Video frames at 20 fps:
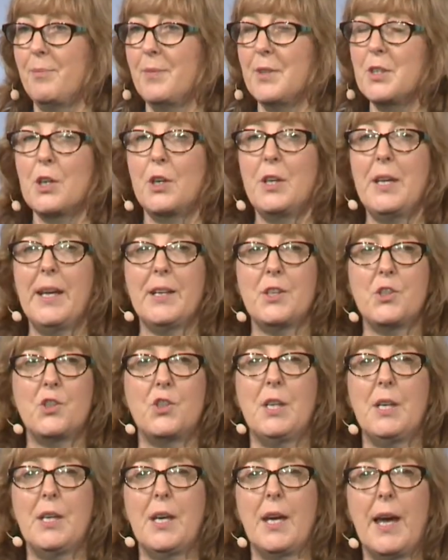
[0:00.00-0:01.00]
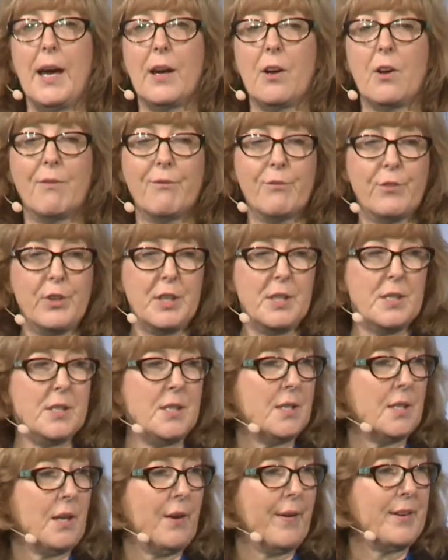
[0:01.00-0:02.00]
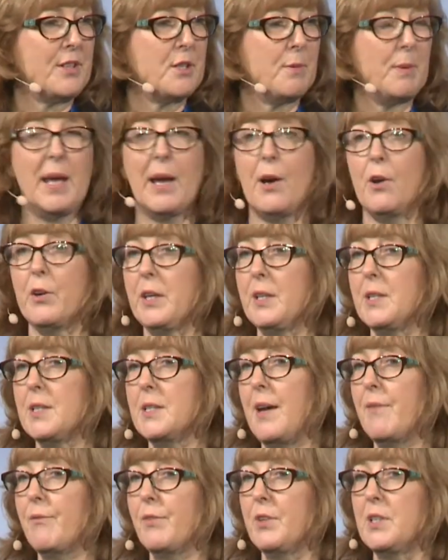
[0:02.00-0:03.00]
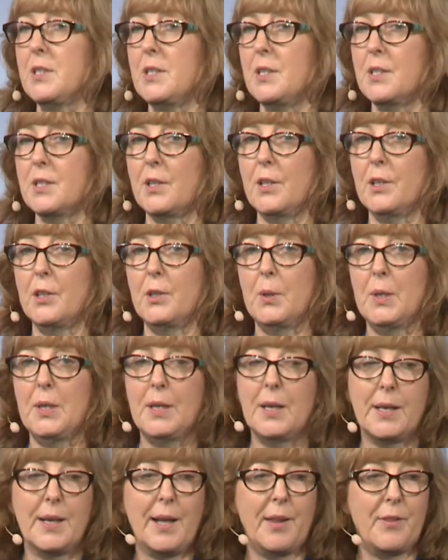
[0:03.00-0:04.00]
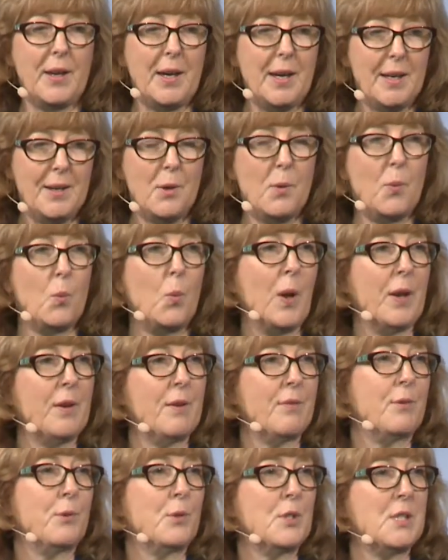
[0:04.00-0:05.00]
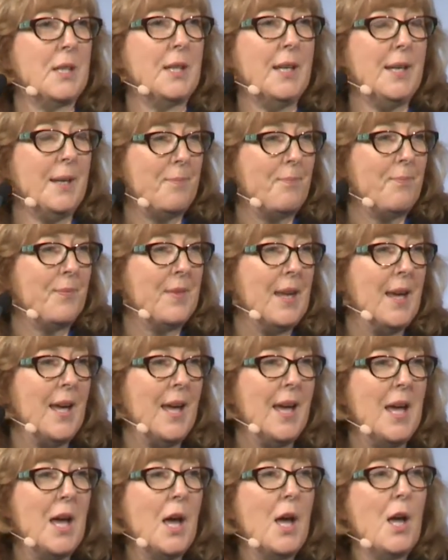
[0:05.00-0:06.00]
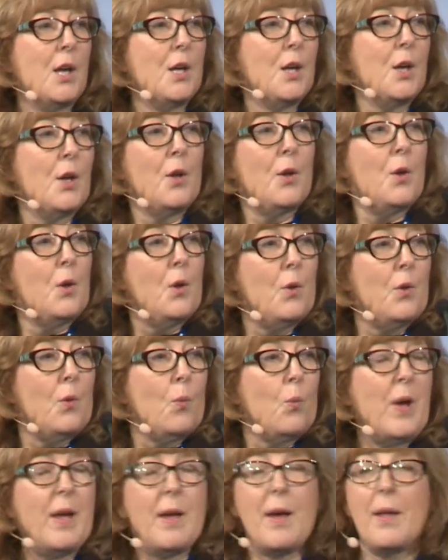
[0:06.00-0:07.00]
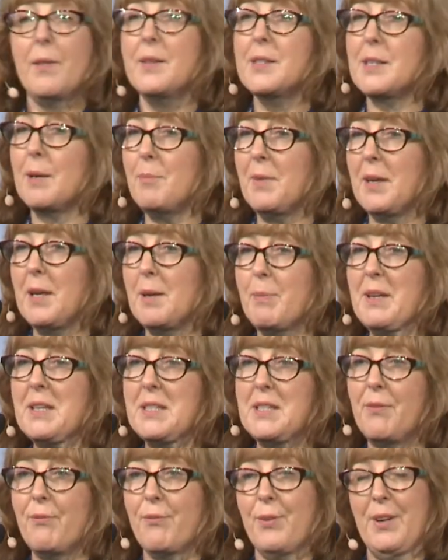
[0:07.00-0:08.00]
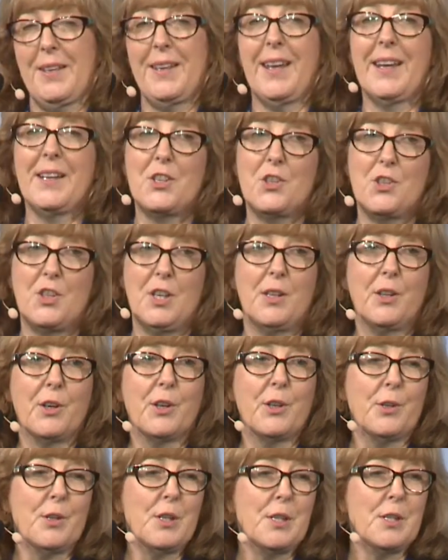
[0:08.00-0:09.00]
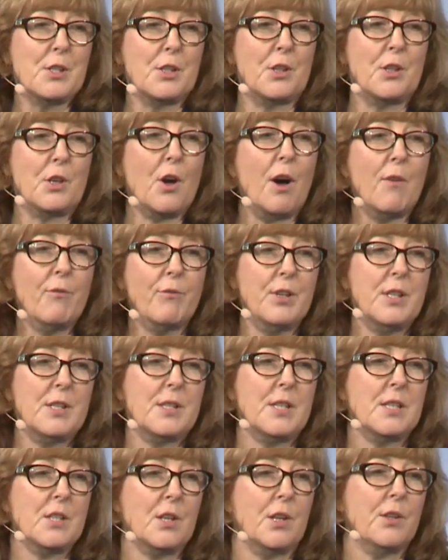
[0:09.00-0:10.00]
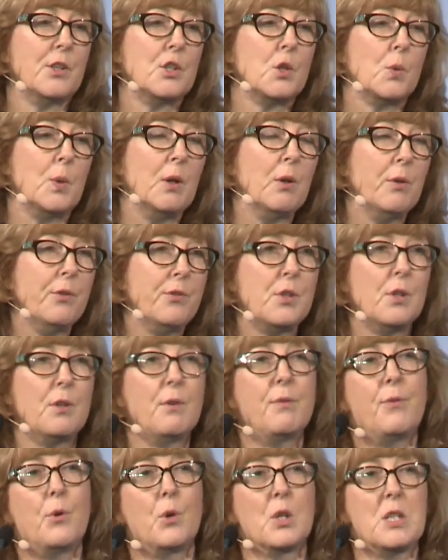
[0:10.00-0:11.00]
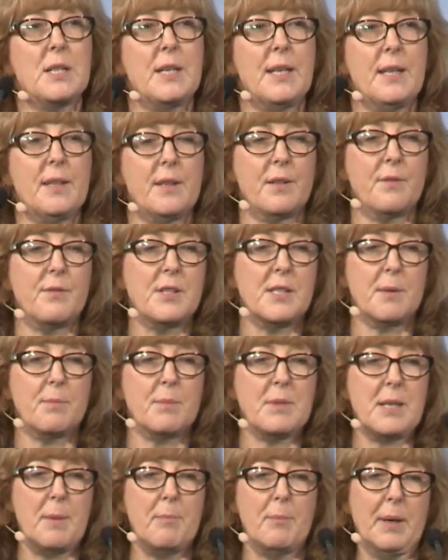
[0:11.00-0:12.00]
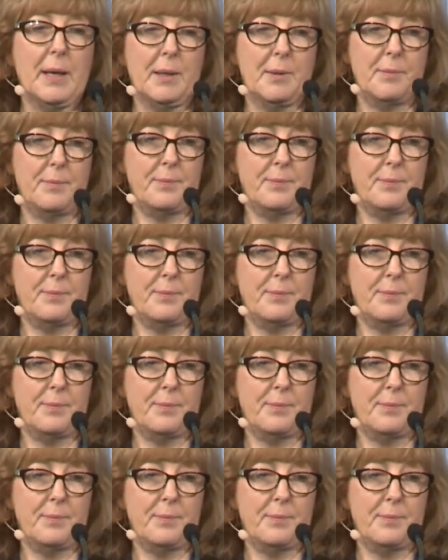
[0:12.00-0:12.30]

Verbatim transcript: So next year our conference is going to be held in San Francisco, another wonderful city. Well, something a bit different next year, though. So the conference is on the 12th to the 14th of September.